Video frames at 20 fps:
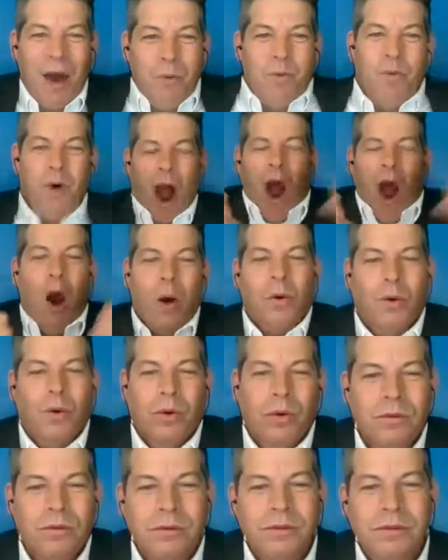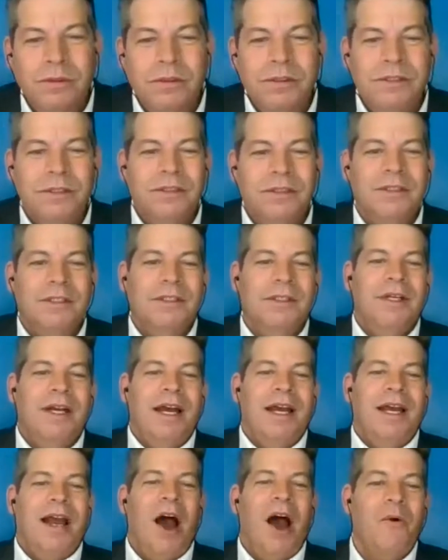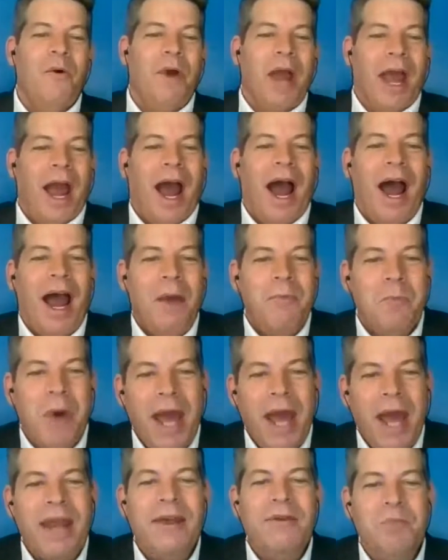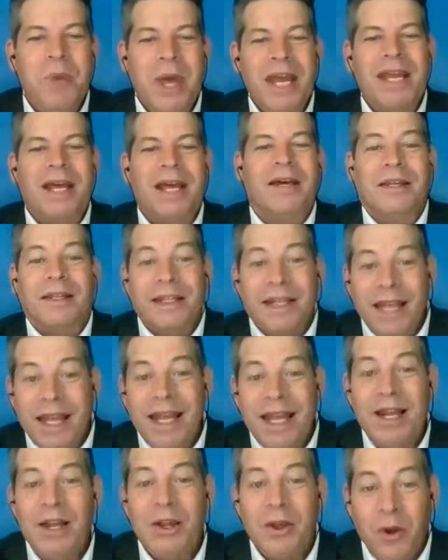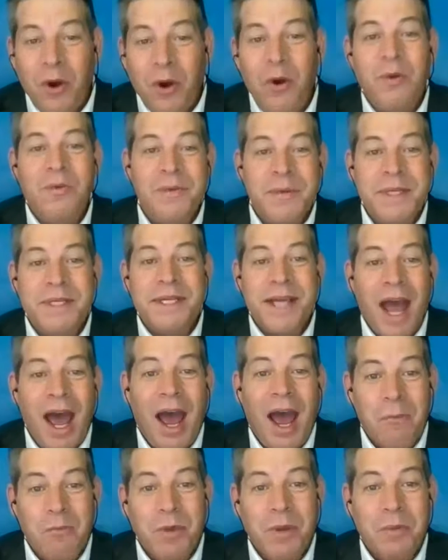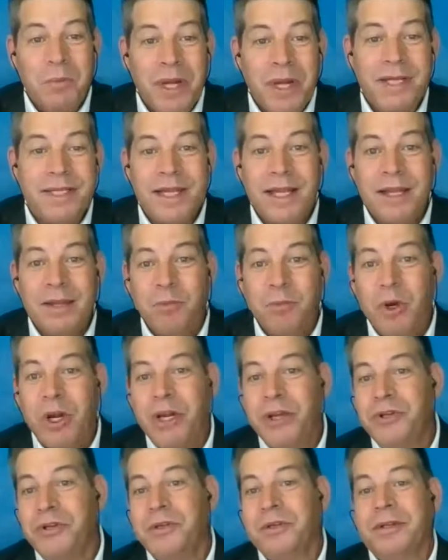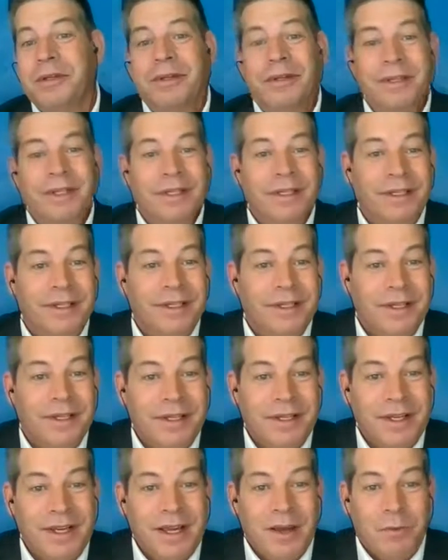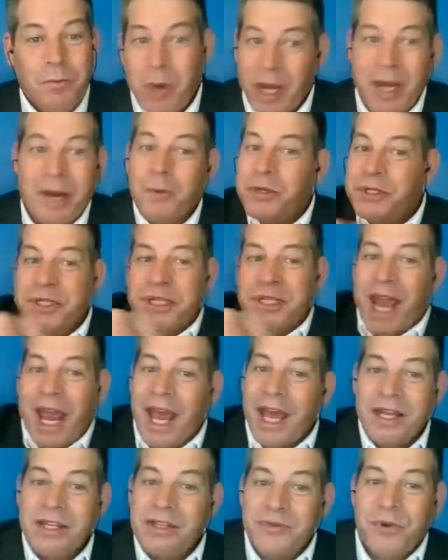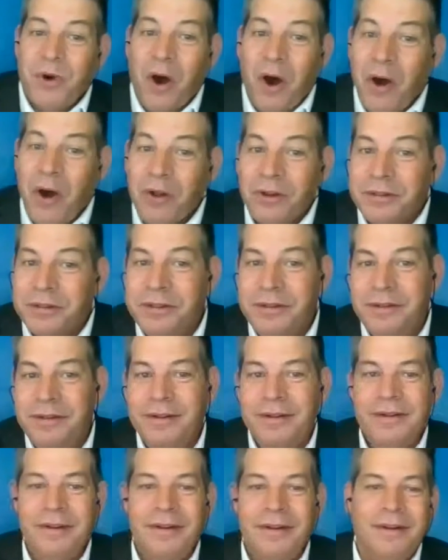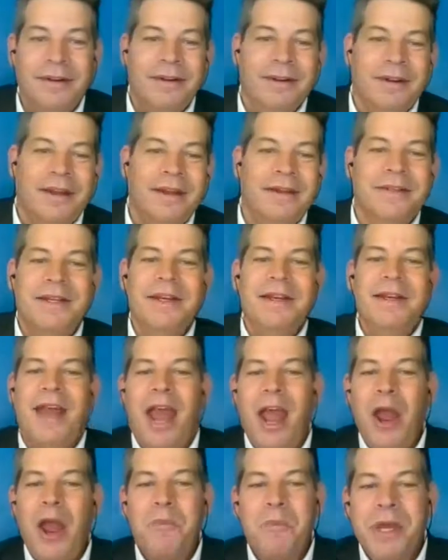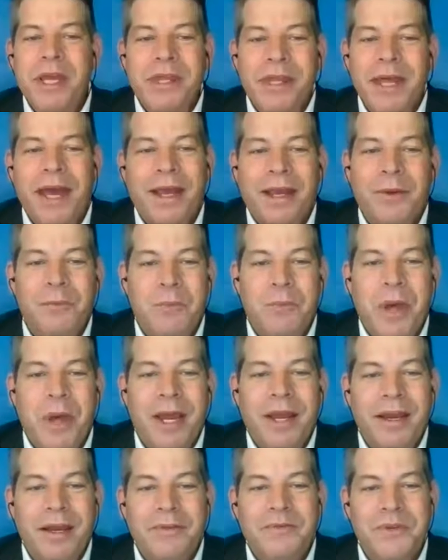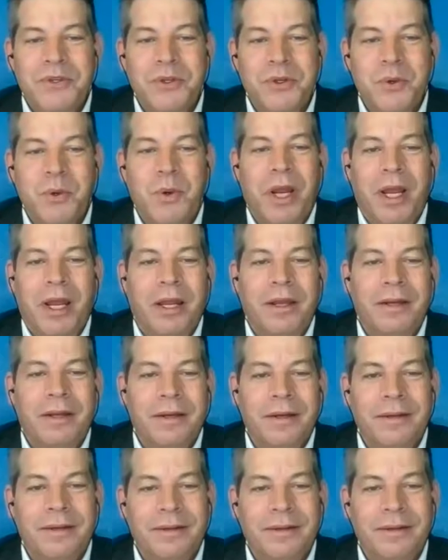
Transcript: Whoa! Okay, I might have been a little over the top in my celebration, but it was Dad's fault because he gave me that competitive streak.